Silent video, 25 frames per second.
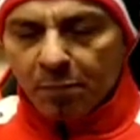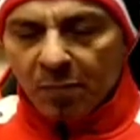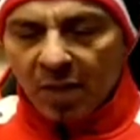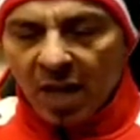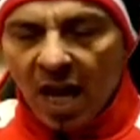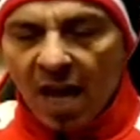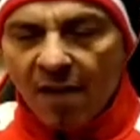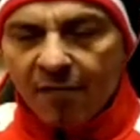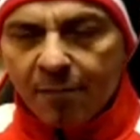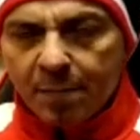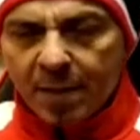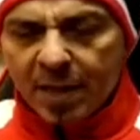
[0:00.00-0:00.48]

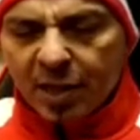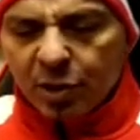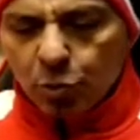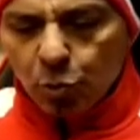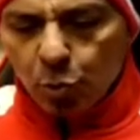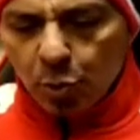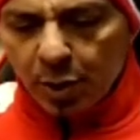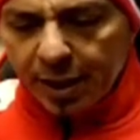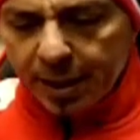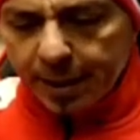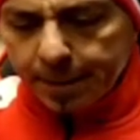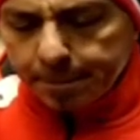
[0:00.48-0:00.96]

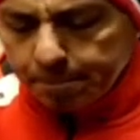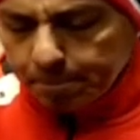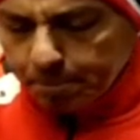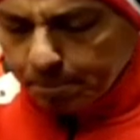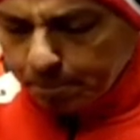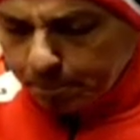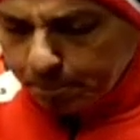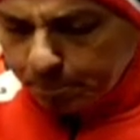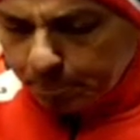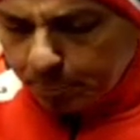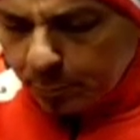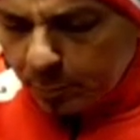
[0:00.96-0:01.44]
FP3,
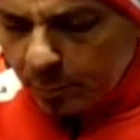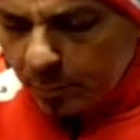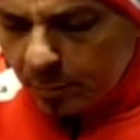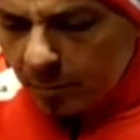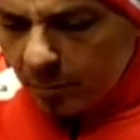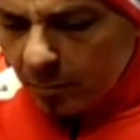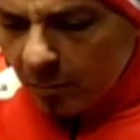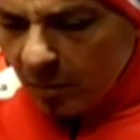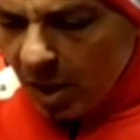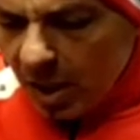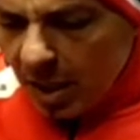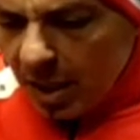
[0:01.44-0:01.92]

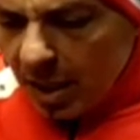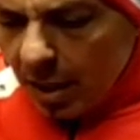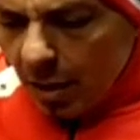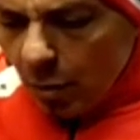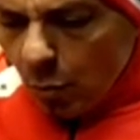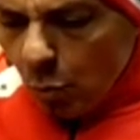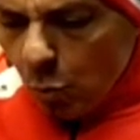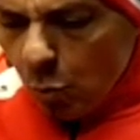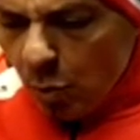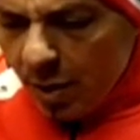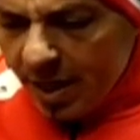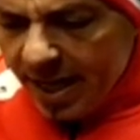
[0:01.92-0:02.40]

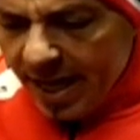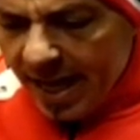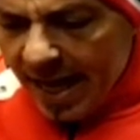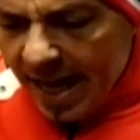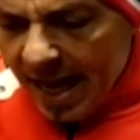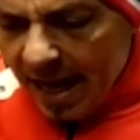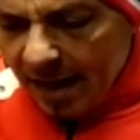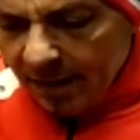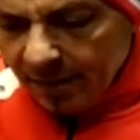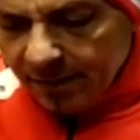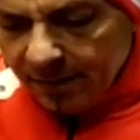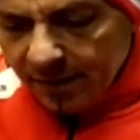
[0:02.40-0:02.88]
we
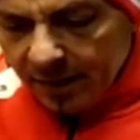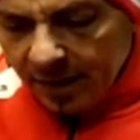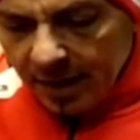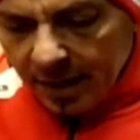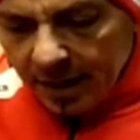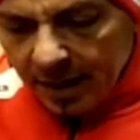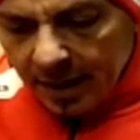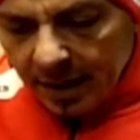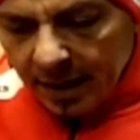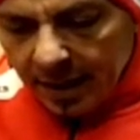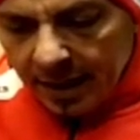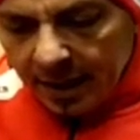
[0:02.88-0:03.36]
have
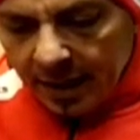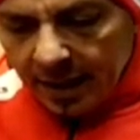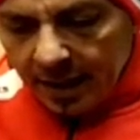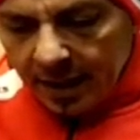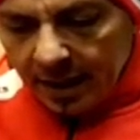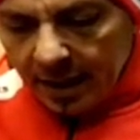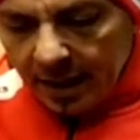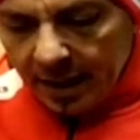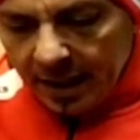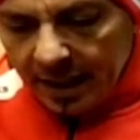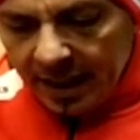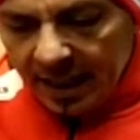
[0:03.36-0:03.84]

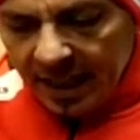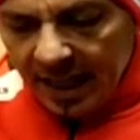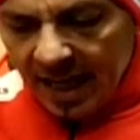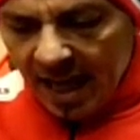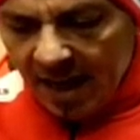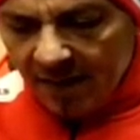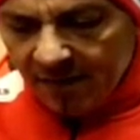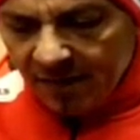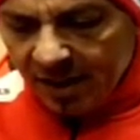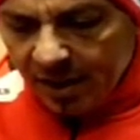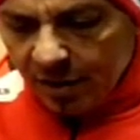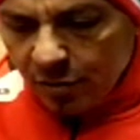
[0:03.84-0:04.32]

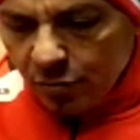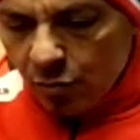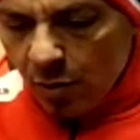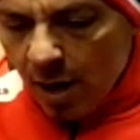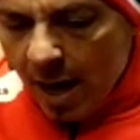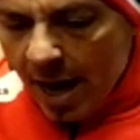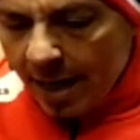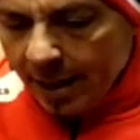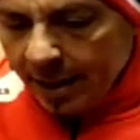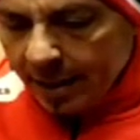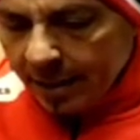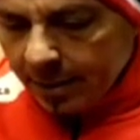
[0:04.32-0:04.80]
11
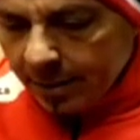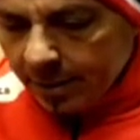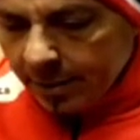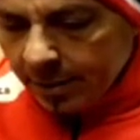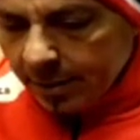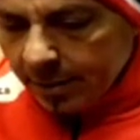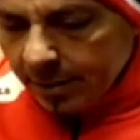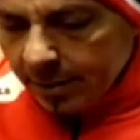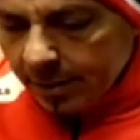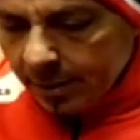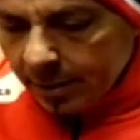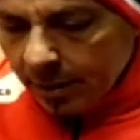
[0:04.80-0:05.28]

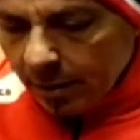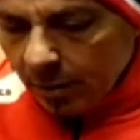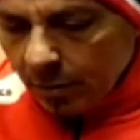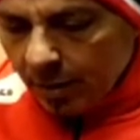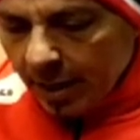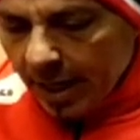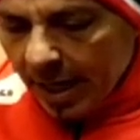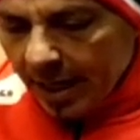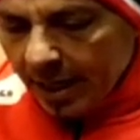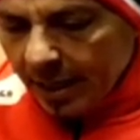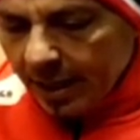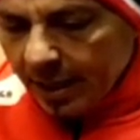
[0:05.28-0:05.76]
riders,
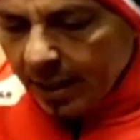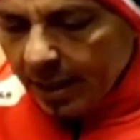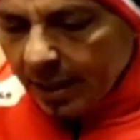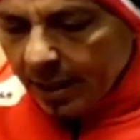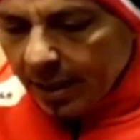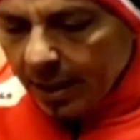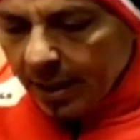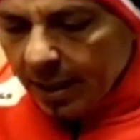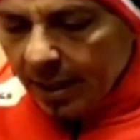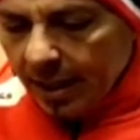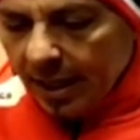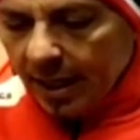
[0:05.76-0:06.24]
okay,
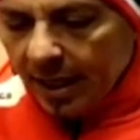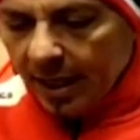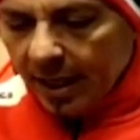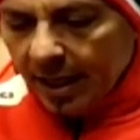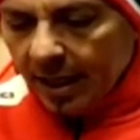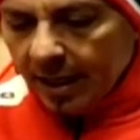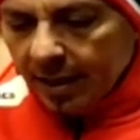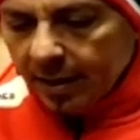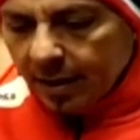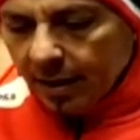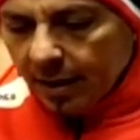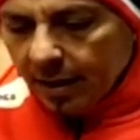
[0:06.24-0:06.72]

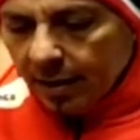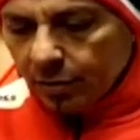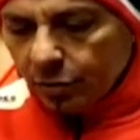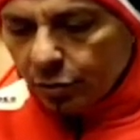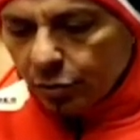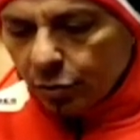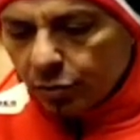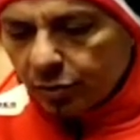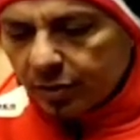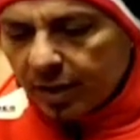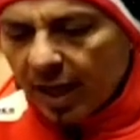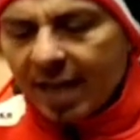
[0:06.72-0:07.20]
in
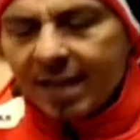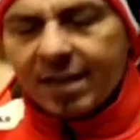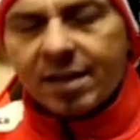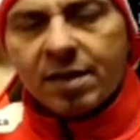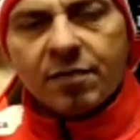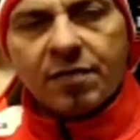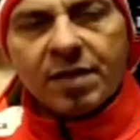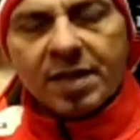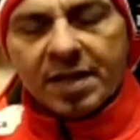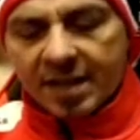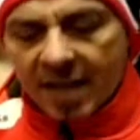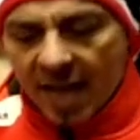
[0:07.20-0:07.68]
0.2
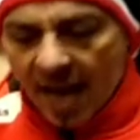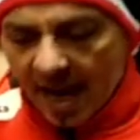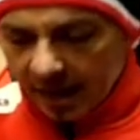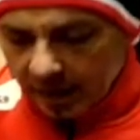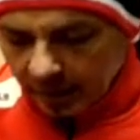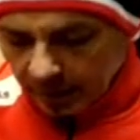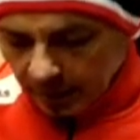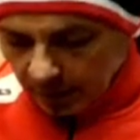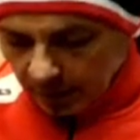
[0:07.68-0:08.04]
of a second.